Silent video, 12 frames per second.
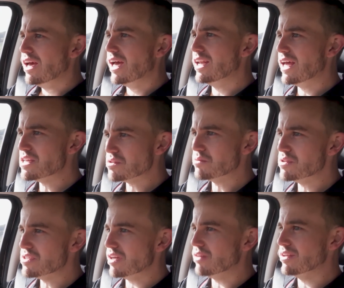And as a
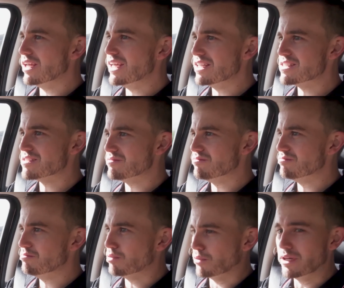result, it's
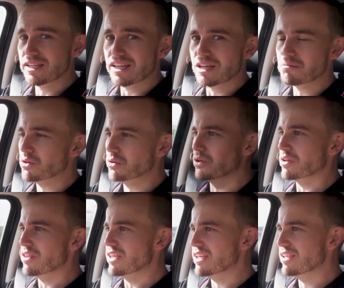pretty damn
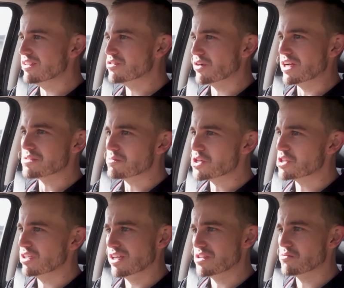good. The
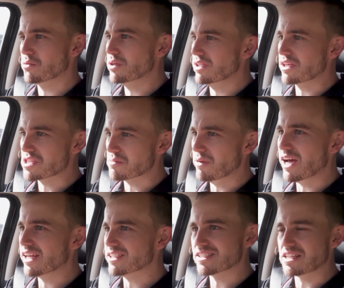transmission is really
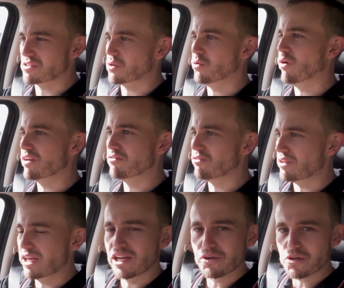smart. It doesn't quite
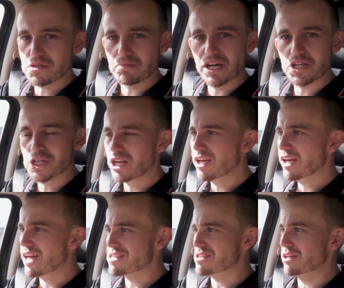flare as much
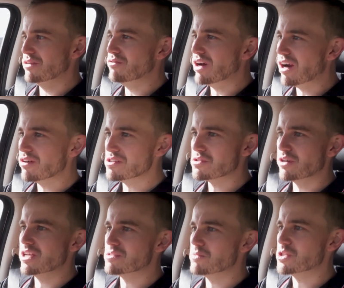as the Navara's
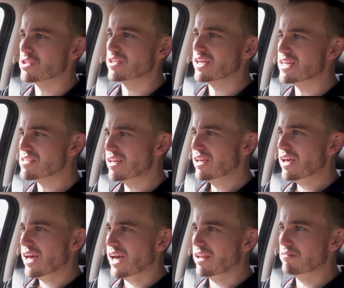transmission does,
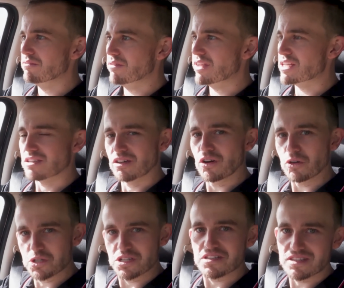and that's a
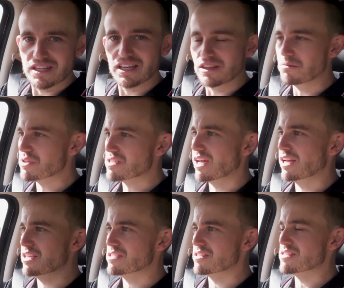conscious thing that
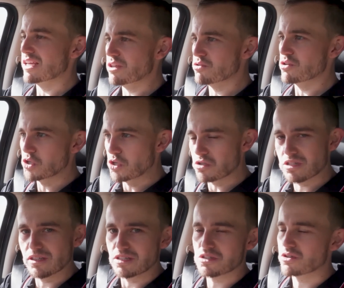Mercedes has introduced
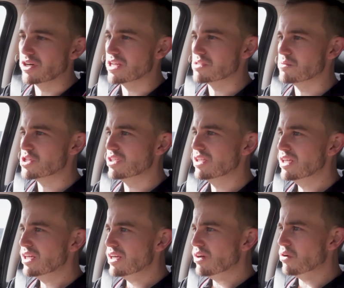to this transmission.
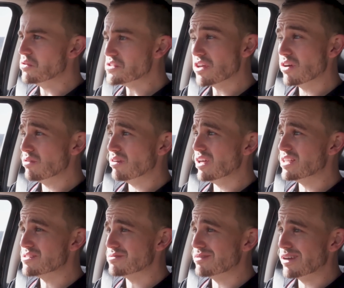Also,
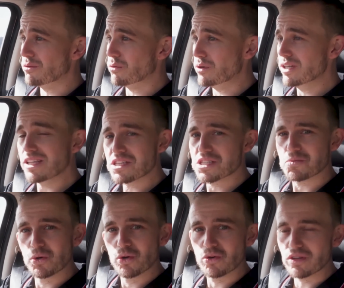it's really
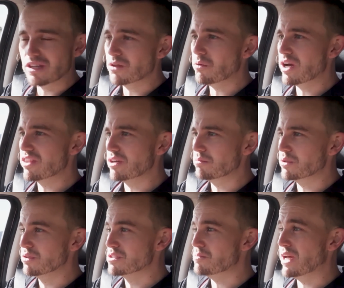smooth in the way that it
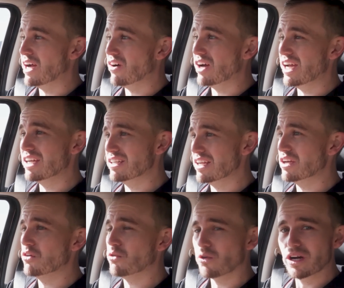builds power and
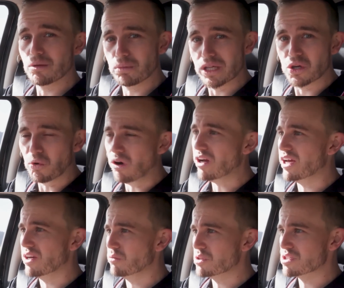incredibly
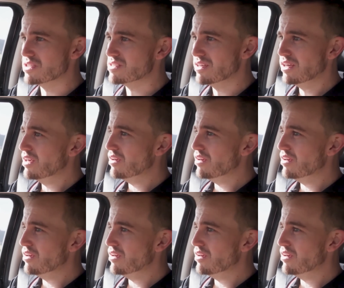quiet, which is